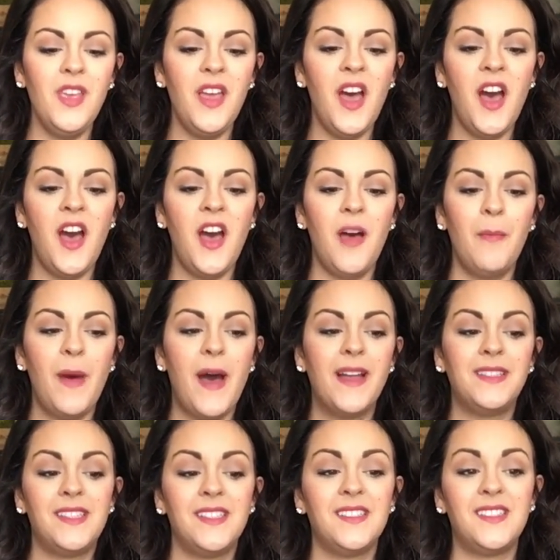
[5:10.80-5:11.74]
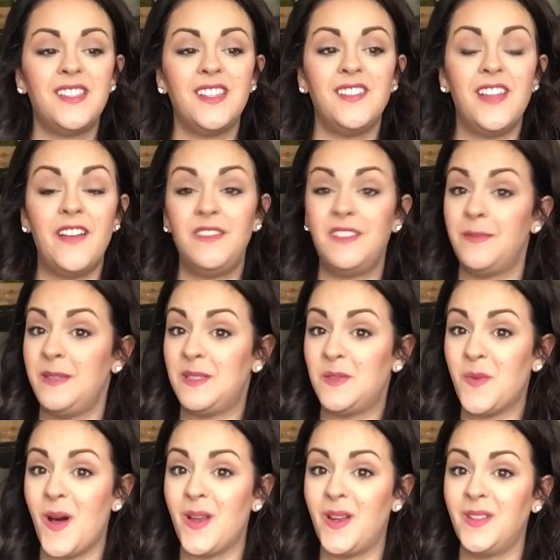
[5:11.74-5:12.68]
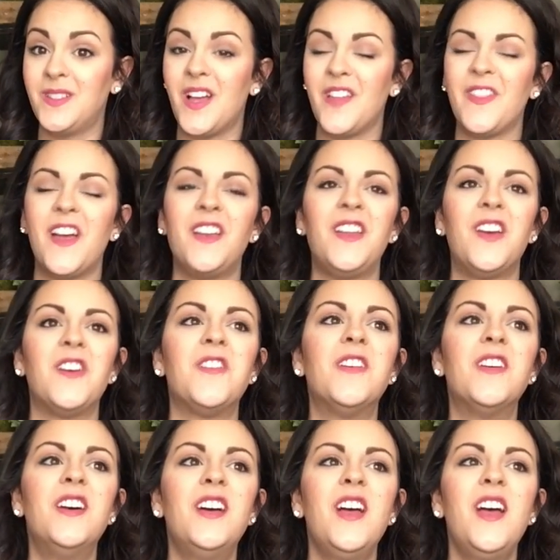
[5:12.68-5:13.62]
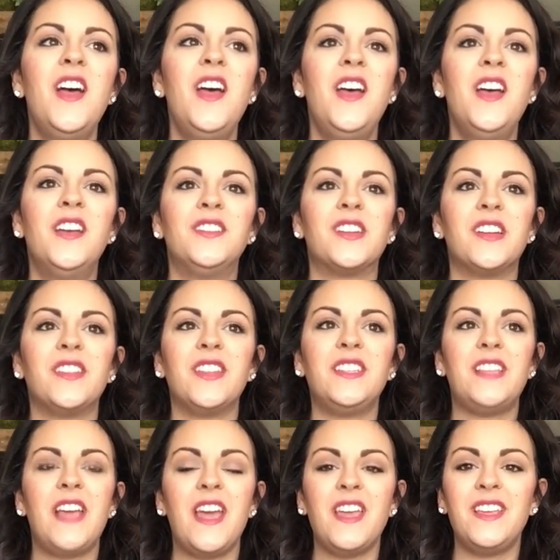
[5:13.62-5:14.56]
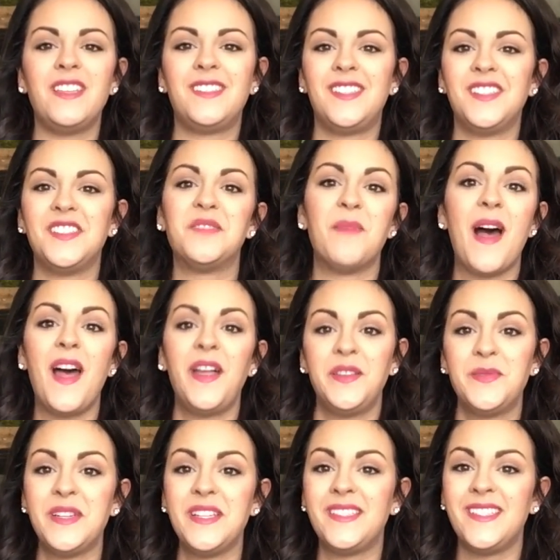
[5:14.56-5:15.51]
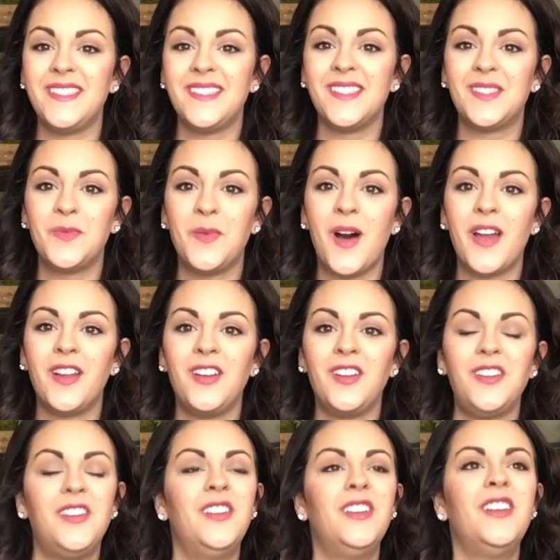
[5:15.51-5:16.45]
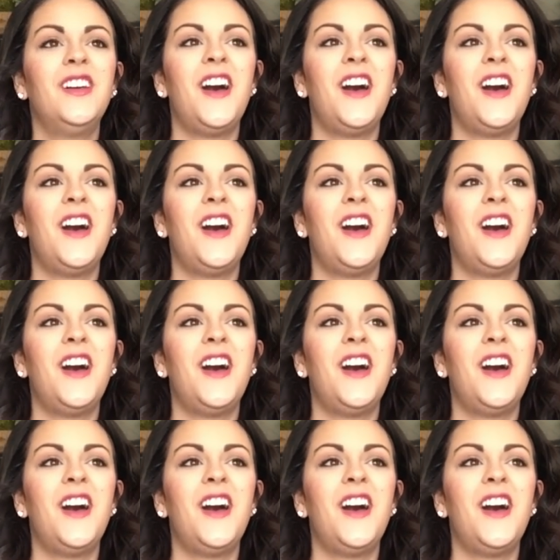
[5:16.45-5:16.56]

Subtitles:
Hudson still loves to be swaddled on that note. During the day, he still smiles when he sees a swaddle.